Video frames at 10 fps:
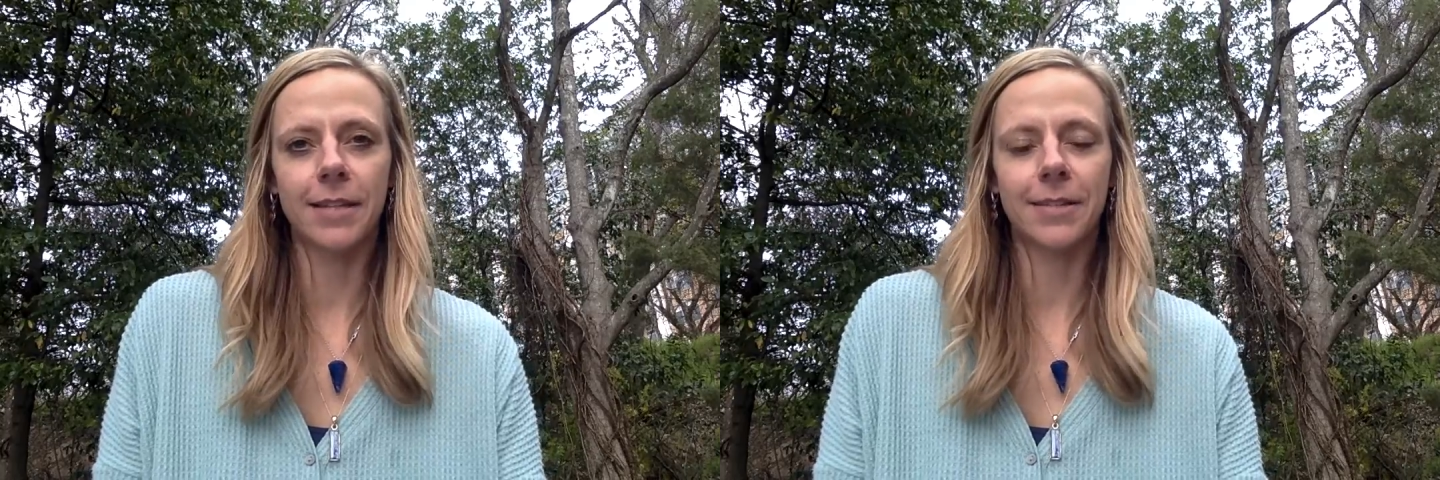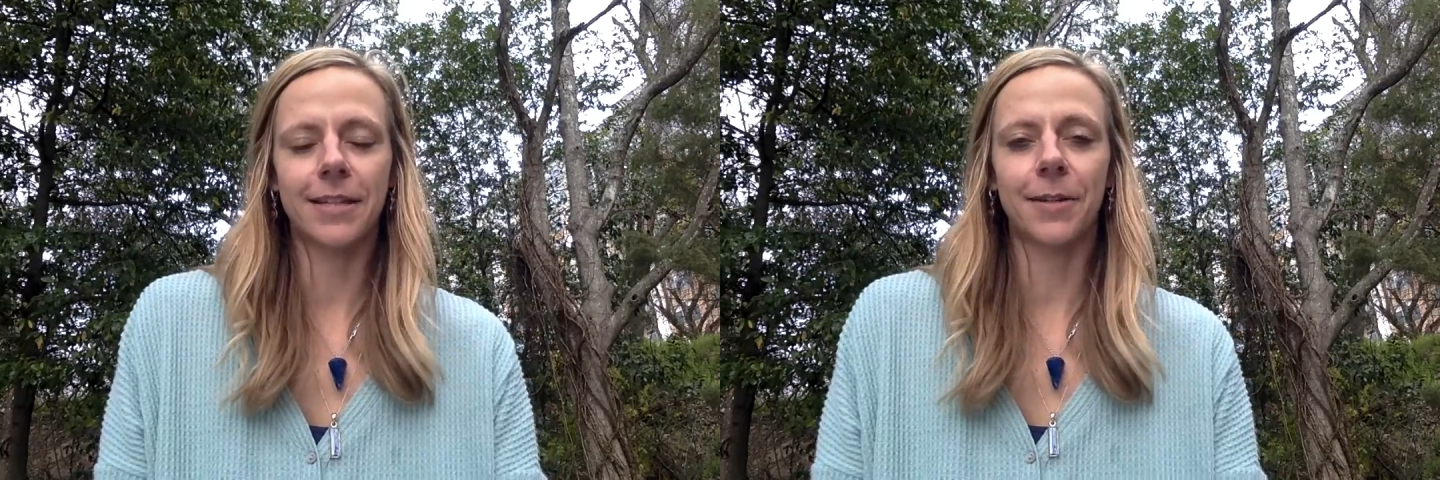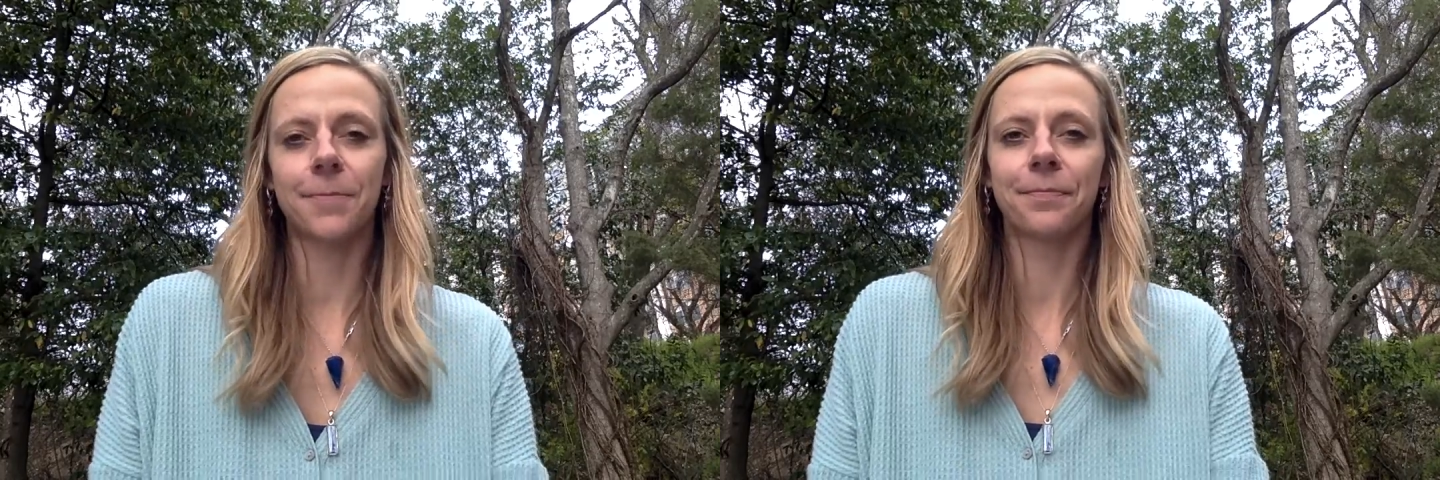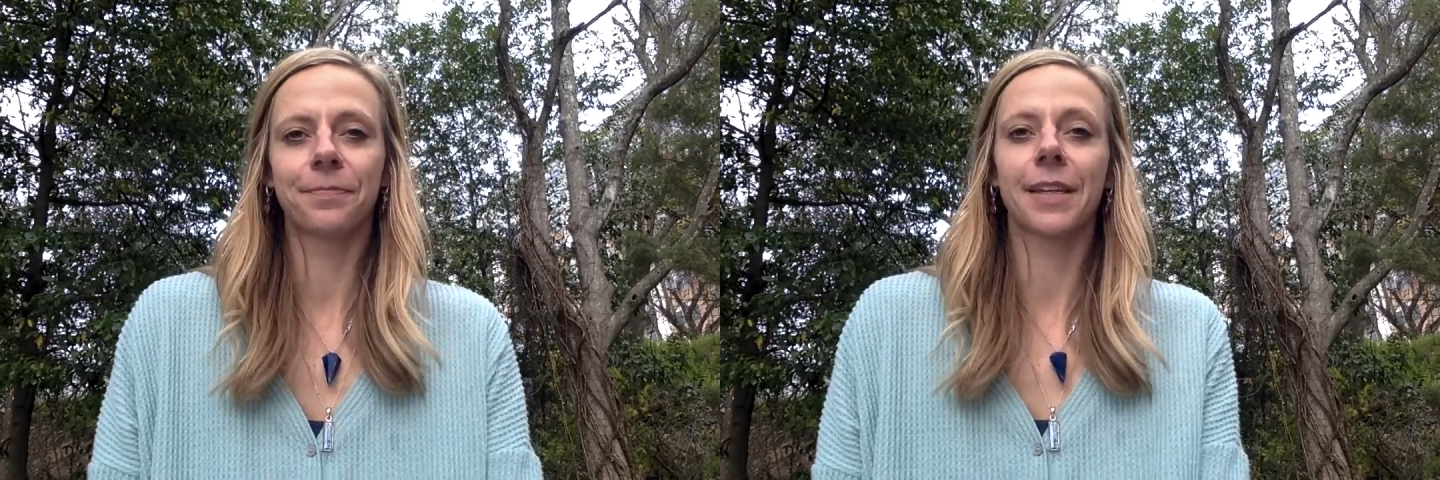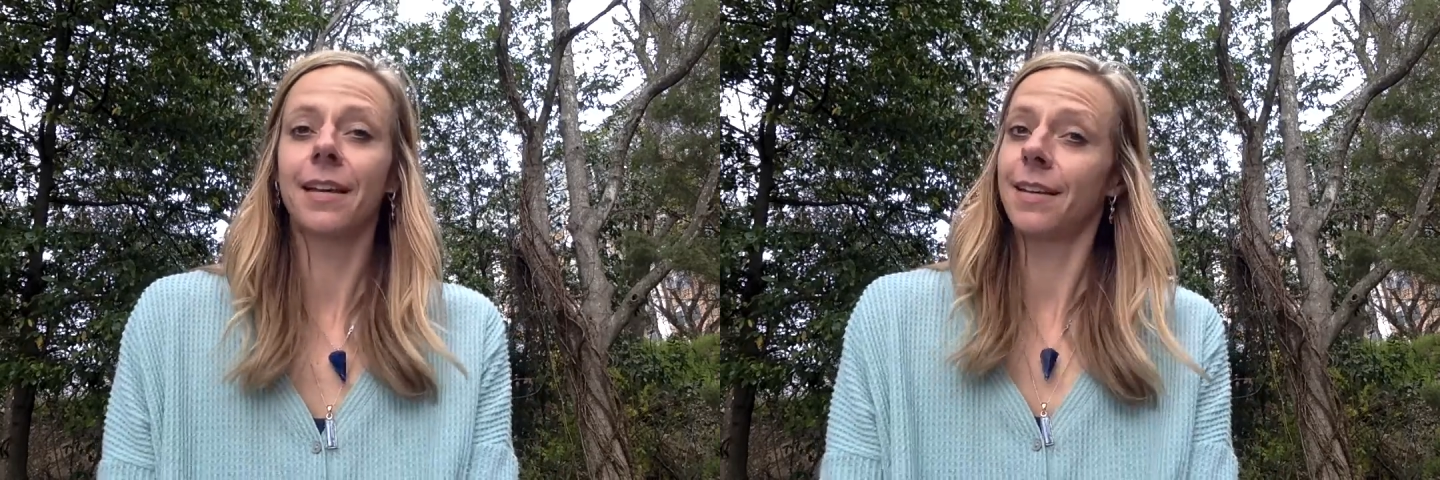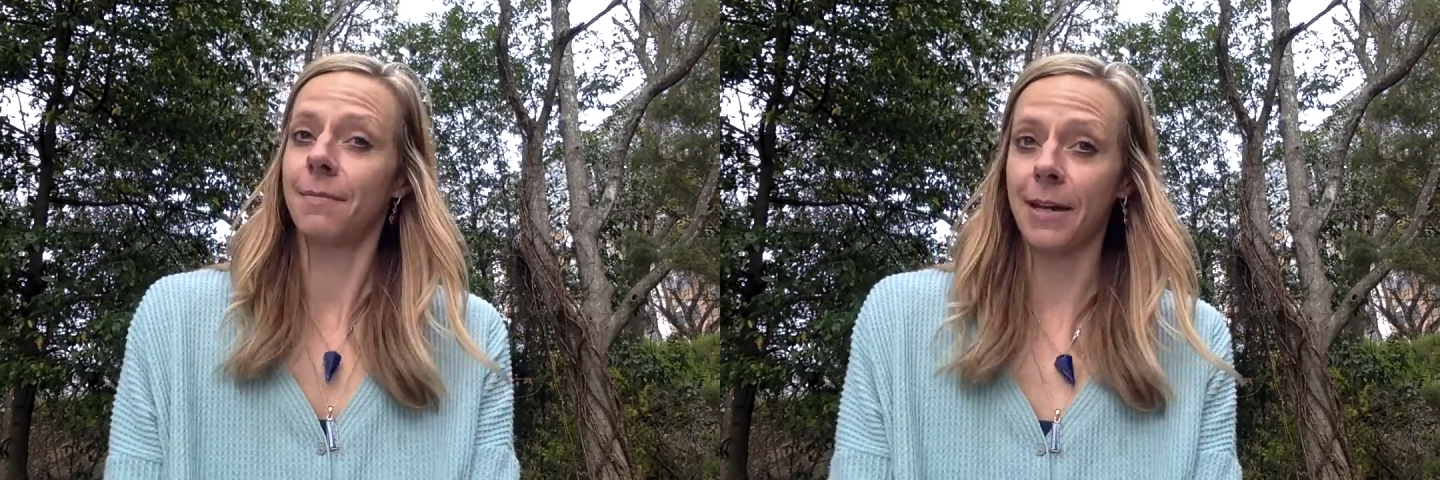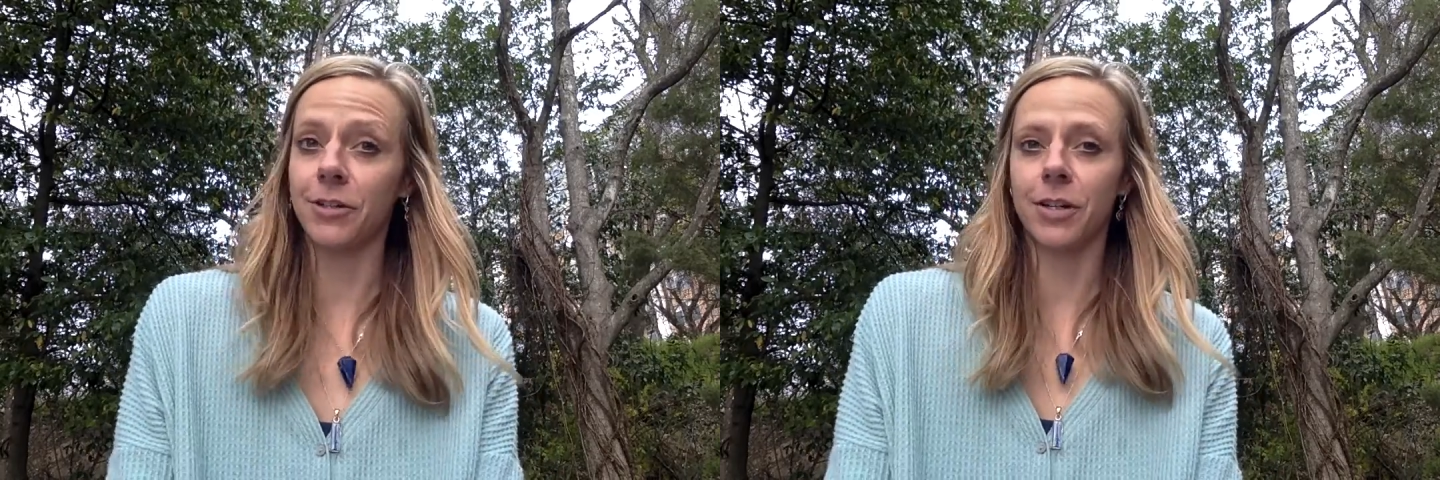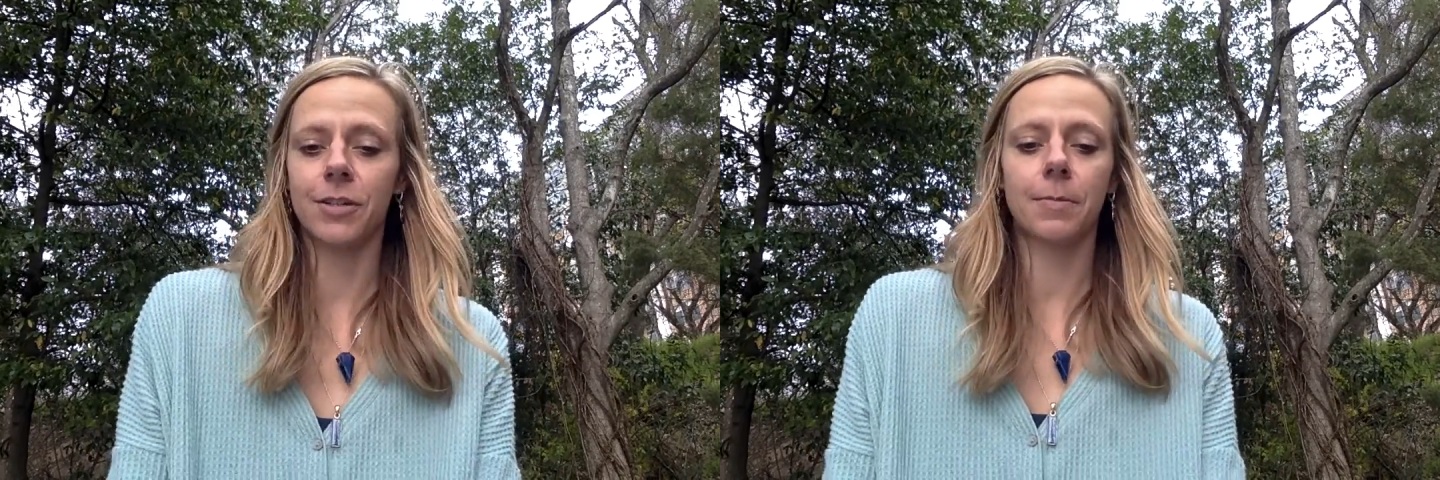So make
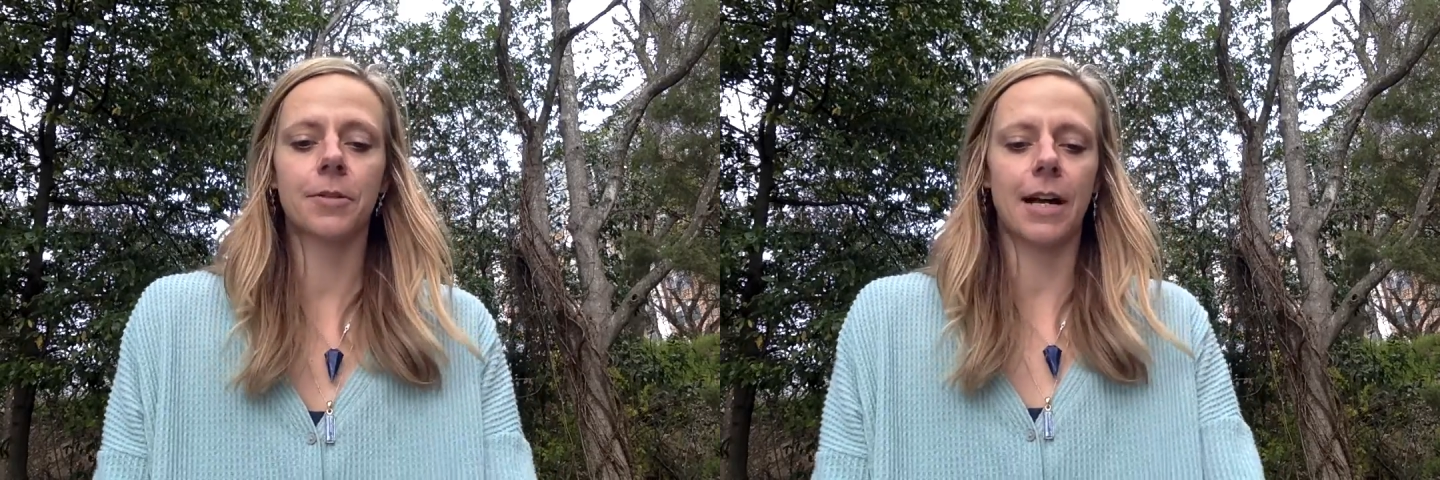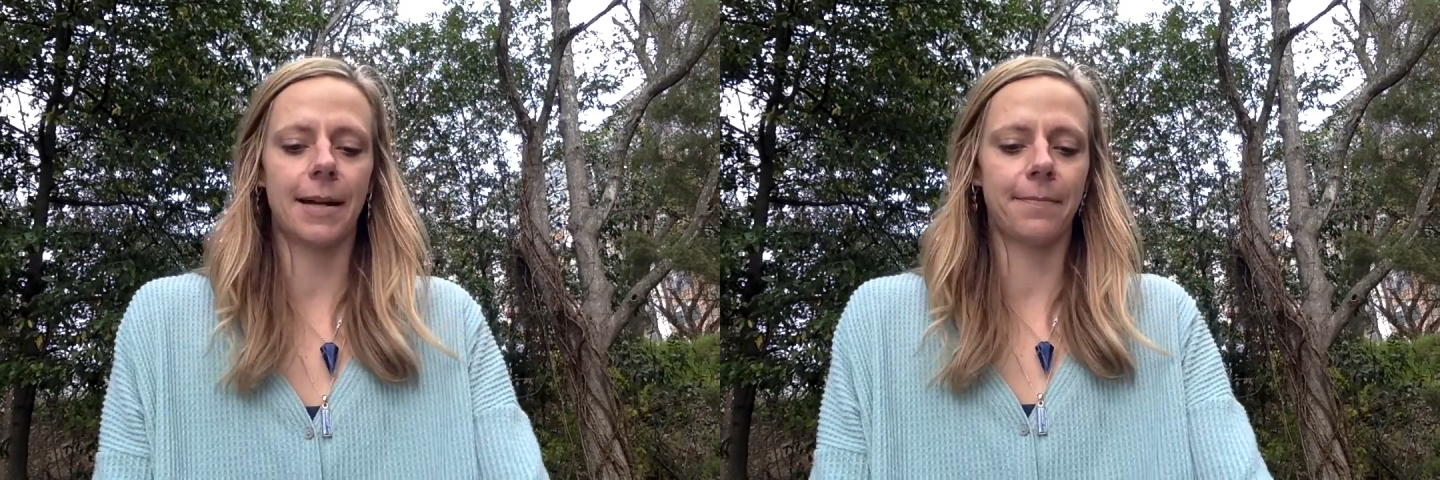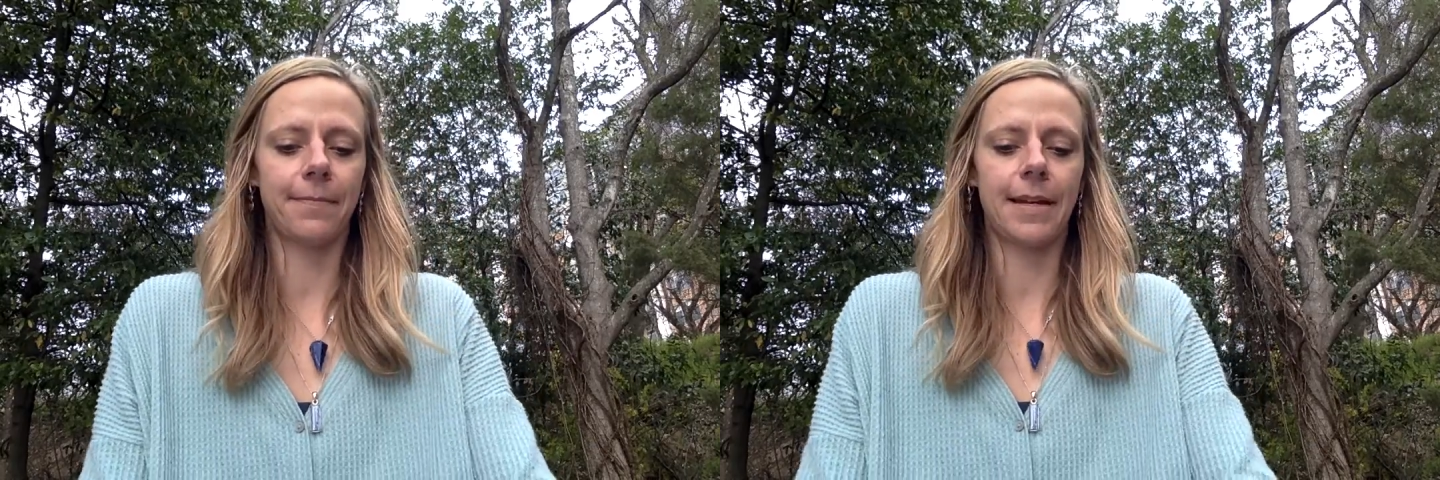sure you subscribe